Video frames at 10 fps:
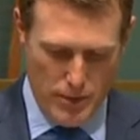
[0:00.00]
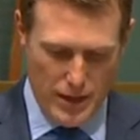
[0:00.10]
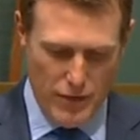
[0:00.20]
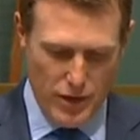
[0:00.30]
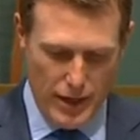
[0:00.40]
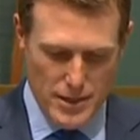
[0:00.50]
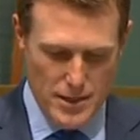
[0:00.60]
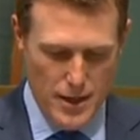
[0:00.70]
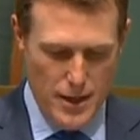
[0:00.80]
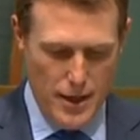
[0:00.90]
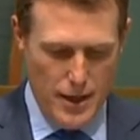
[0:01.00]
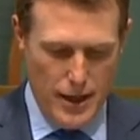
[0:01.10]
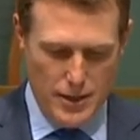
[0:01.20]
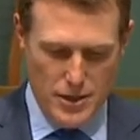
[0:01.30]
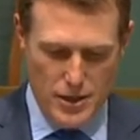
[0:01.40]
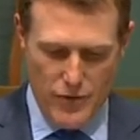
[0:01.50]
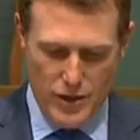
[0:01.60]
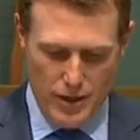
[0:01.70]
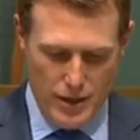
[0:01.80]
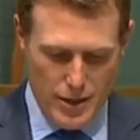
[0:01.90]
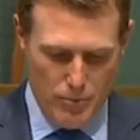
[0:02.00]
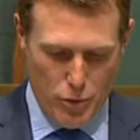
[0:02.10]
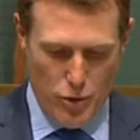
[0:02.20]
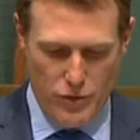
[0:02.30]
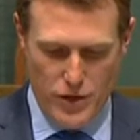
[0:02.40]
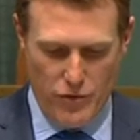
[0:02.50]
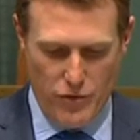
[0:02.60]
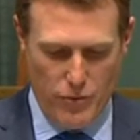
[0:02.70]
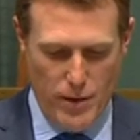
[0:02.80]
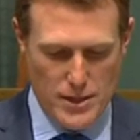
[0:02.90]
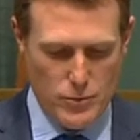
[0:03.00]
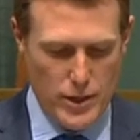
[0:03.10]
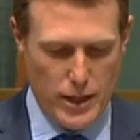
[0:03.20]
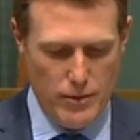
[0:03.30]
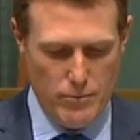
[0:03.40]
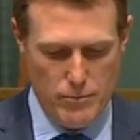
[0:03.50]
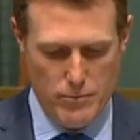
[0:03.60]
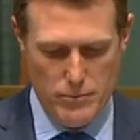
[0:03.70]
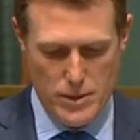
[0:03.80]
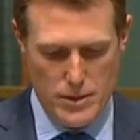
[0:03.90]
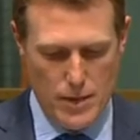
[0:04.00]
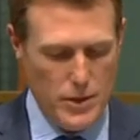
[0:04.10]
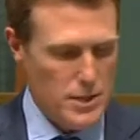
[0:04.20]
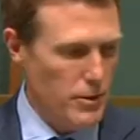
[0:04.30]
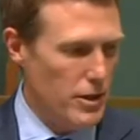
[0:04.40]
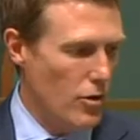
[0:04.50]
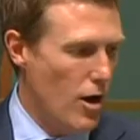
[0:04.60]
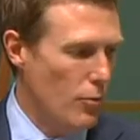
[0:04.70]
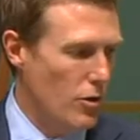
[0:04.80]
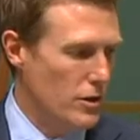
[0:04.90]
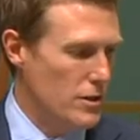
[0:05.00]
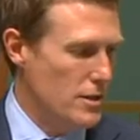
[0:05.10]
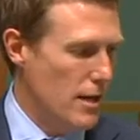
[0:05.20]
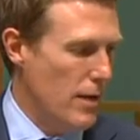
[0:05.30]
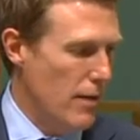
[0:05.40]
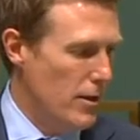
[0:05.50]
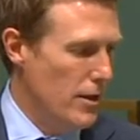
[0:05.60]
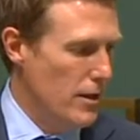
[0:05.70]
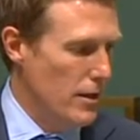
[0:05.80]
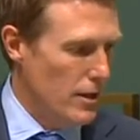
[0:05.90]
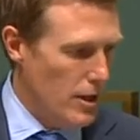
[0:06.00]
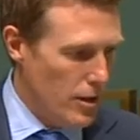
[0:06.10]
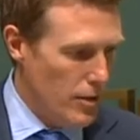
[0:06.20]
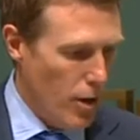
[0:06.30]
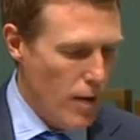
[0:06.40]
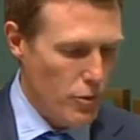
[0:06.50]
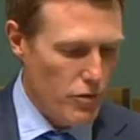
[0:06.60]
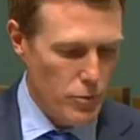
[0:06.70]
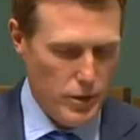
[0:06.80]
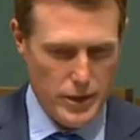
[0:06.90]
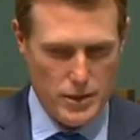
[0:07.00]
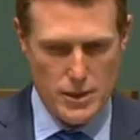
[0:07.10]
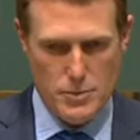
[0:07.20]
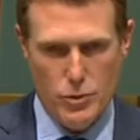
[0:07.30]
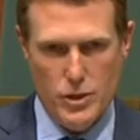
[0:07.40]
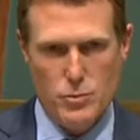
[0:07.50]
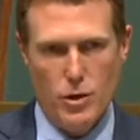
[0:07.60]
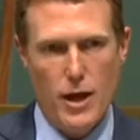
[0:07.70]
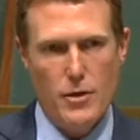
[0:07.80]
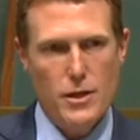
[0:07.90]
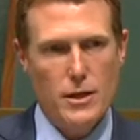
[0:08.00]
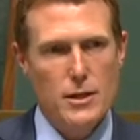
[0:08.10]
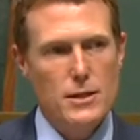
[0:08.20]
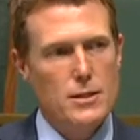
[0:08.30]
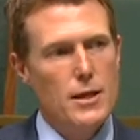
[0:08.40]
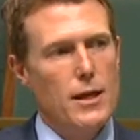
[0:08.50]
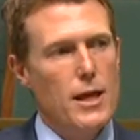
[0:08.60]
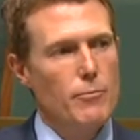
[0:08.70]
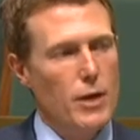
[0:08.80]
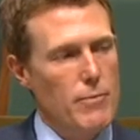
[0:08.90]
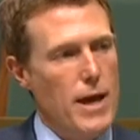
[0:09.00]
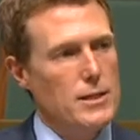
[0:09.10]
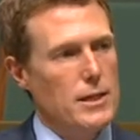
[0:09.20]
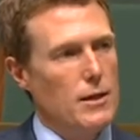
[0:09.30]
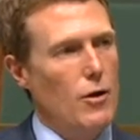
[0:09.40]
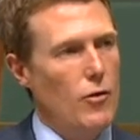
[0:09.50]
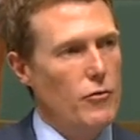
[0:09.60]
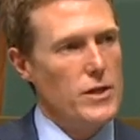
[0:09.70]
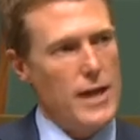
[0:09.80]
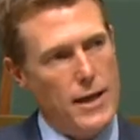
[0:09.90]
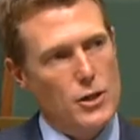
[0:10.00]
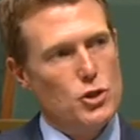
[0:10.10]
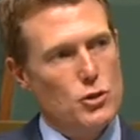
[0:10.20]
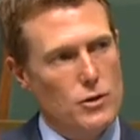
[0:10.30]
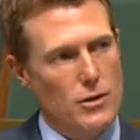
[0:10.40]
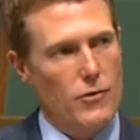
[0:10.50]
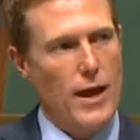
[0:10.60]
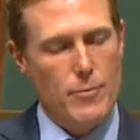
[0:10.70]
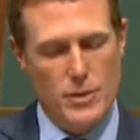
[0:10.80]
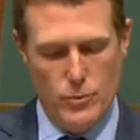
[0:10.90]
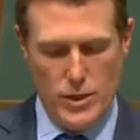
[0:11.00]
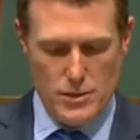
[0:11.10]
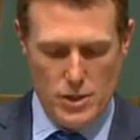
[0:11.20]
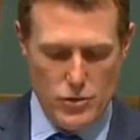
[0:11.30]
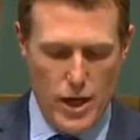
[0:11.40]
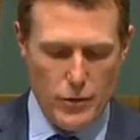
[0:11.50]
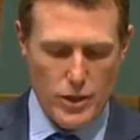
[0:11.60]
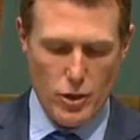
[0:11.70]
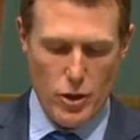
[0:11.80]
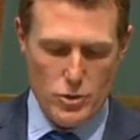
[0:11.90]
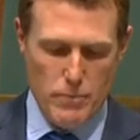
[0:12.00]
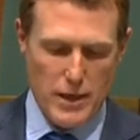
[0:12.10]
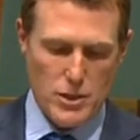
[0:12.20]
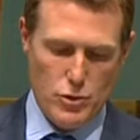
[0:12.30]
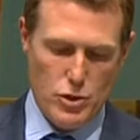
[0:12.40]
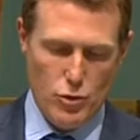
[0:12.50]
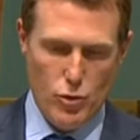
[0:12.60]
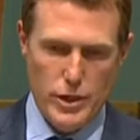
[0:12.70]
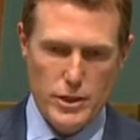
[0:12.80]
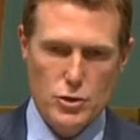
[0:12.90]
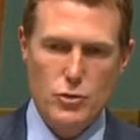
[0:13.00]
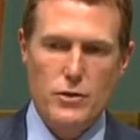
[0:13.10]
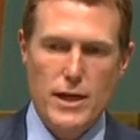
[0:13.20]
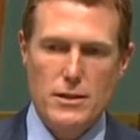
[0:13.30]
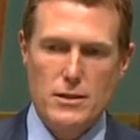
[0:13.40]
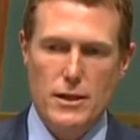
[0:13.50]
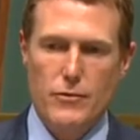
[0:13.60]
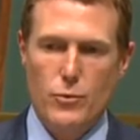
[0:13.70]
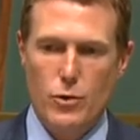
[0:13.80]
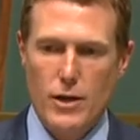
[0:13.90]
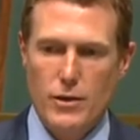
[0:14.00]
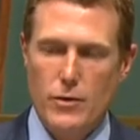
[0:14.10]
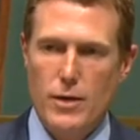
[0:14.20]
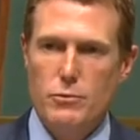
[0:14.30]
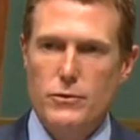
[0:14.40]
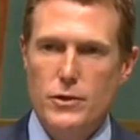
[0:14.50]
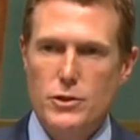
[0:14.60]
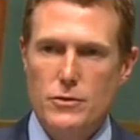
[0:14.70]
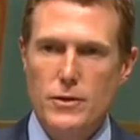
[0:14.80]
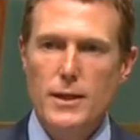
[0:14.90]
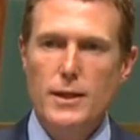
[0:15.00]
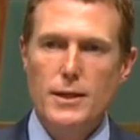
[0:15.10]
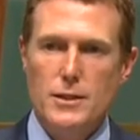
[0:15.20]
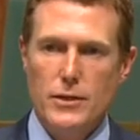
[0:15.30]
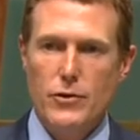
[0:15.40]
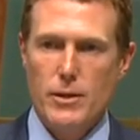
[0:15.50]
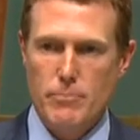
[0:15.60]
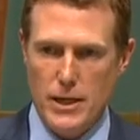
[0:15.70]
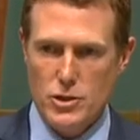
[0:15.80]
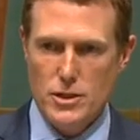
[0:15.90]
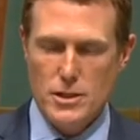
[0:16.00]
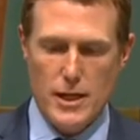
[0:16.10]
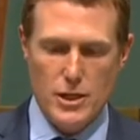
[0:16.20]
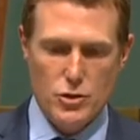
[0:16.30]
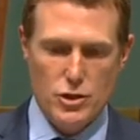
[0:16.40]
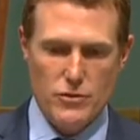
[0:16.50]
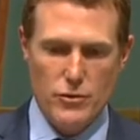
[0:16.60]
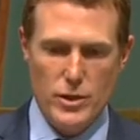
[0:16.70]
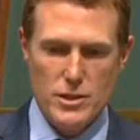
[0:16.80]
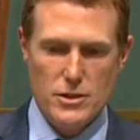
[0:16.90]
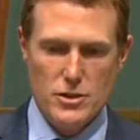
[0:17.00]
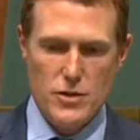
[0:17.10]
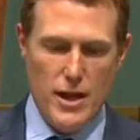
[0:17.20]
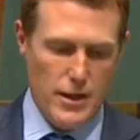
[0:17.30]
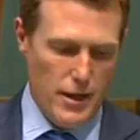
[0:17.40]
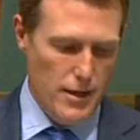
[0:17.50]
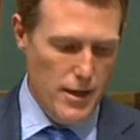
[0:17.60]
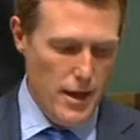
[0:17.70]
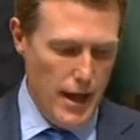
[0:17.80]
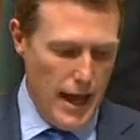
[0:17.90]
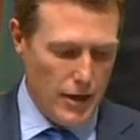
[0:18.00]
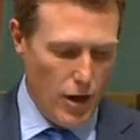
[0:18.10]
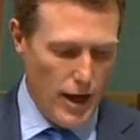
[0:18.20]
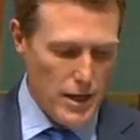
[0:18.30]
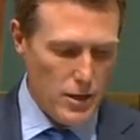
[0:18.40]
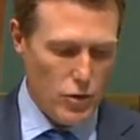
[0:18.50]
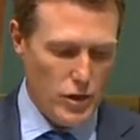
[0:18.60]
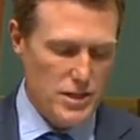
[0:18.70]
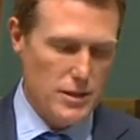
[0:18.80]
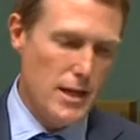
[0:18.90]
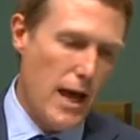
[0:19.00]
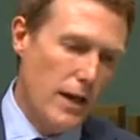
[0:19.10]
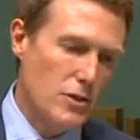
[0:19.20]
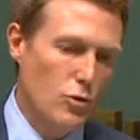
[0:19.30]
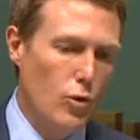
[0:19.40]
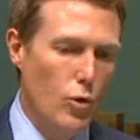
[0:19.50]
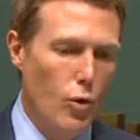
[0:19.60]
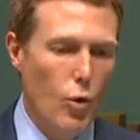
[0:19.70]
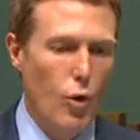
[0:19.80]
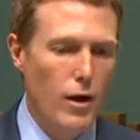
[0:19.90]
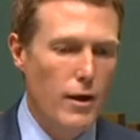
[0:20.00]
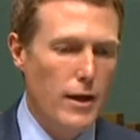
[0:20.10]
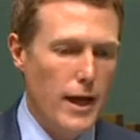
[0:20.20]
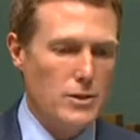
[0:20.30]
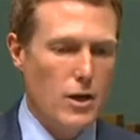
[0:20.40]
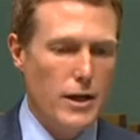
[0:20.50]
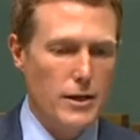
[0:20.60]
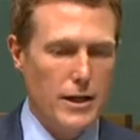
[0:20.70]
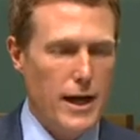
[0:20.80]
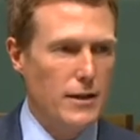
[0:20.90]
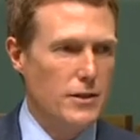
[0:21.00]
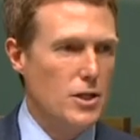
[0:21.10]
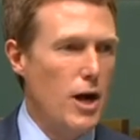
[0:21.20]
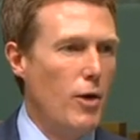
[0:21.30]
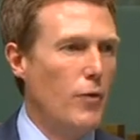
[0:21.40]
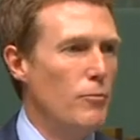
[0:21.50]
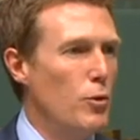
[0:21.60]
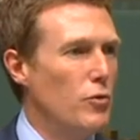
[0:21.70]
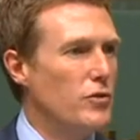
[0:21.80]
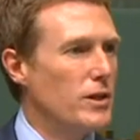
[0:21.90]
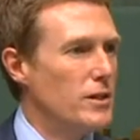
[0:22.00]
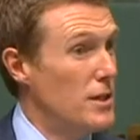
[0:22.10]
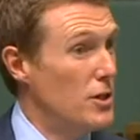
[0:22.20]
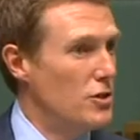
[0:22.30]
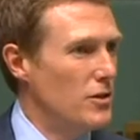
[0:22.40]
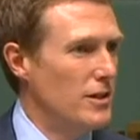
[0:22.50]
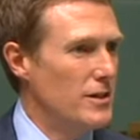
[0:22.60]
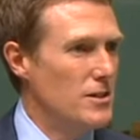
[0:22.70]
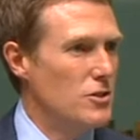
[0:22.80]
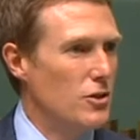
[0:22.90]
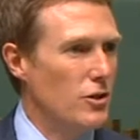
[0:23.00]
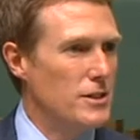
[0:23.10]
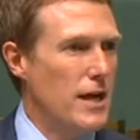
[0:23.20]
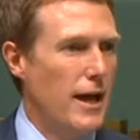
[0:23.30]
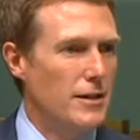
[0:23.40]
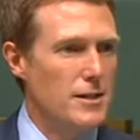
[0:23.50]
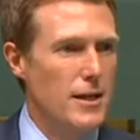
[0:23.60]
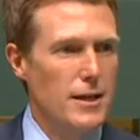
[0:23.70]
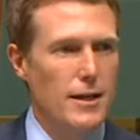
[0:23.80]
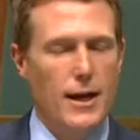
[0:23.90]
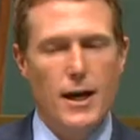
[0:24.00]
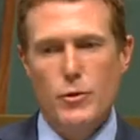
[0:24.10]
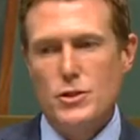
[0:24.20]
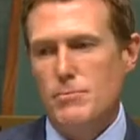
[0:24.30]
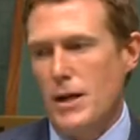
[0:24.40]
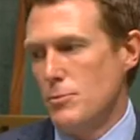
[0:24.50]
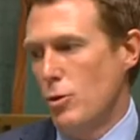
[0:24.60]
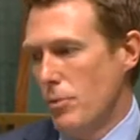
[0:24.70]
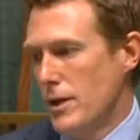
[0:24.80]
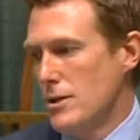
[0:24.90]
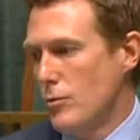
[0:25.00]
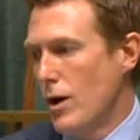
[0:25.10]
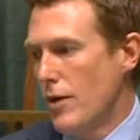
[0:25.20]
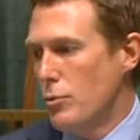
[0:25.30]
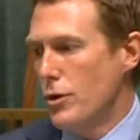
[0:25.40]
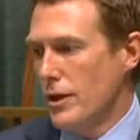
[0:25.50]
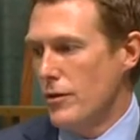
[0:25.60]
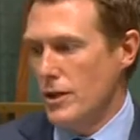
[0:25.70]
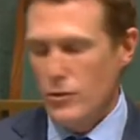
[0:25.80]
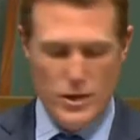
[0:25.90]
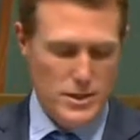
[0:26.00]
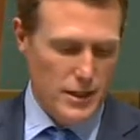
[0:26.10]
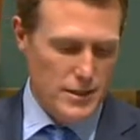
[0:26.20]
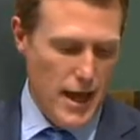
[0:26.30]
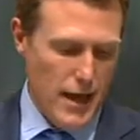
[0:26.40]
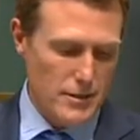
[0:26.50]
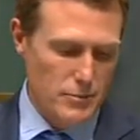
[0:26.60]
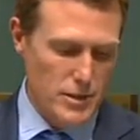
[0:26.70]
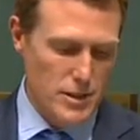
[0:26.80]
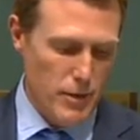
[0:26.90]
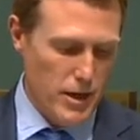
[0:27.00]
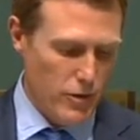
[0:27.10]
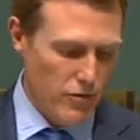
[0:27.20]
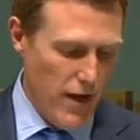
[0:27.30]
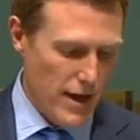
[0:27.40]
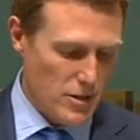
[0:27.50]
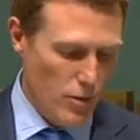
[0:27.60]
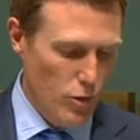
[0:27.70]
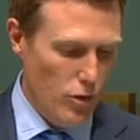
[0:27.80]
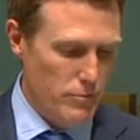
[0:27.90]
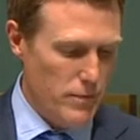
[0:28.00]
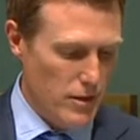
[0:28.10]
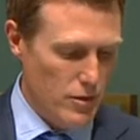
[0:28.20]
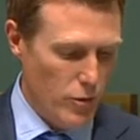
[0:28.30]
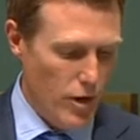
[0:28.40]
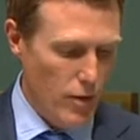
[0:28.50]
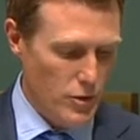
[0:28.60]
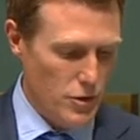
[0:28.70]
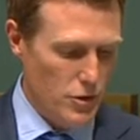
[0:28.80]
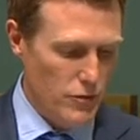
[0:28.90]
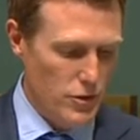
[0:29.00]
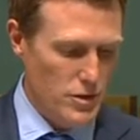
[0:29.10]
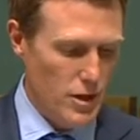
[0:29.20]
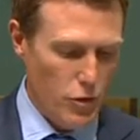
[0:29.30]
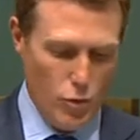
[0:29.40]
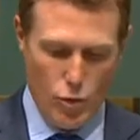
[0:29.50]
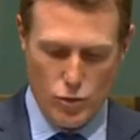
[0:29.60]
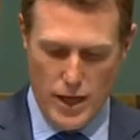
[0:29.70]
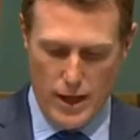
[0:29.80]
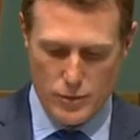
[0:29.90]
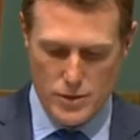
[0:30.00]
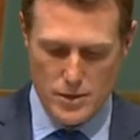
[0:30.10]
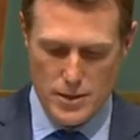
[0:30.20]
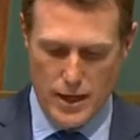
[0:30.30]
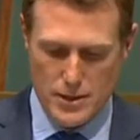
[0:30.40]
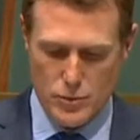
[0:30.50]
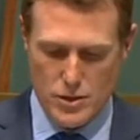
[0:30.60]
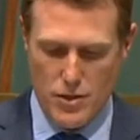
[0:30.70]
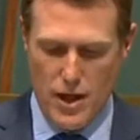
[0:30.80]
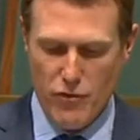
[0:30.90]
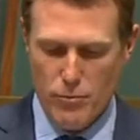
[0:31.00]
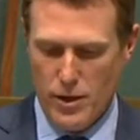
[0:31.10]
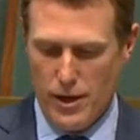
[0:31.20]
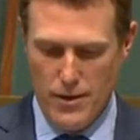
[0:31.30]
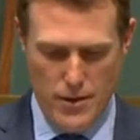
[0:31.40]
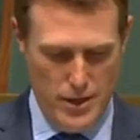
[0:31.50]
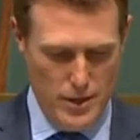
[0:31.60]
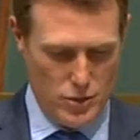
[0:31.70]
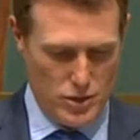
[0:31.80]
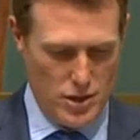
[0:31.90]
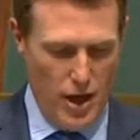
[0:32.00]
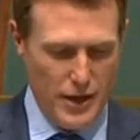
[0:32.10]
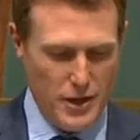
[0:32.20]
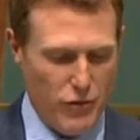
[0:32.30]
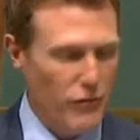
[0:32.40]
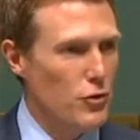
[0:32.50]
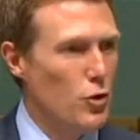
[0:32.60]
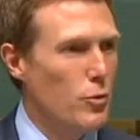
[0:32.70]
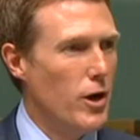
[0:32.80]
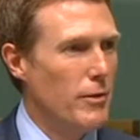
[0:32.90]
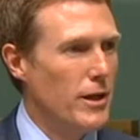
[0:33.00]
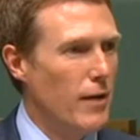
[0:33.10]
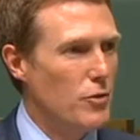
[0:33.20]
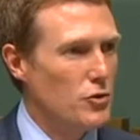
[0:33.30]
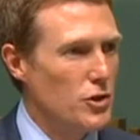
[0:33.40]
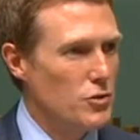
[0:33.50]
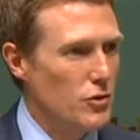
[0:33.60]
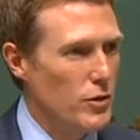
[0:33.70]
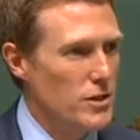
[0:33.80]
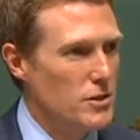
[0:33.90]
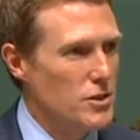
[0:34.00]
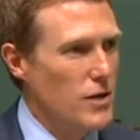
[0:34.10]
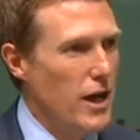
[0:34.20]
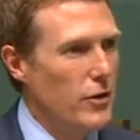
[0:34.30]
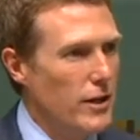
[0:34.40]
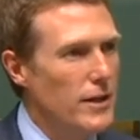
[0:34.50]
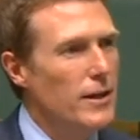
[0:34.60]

But nevertheless, a significantly improved effort from last week. And, Mr Deputy Speaker, I wanted to sum up in my brief political experience, what I think is emblematic of the attitude of Labor to Western Australia. It goes back to a story in 2011 where I had the great privilege of delivering a budget as State Treasurer for Western Australia, and I increased a tax, or, or as I indicated at the time, I removed a concession that existed on a tax, uh, which is a much more pleasant way of putting it than increasing a tax. And, Mr Speaker, in fact, I will admit that when I was at university I thought all tax was, tax was theft, but I took a slightly different view when I became the Treasurer of Western Australia.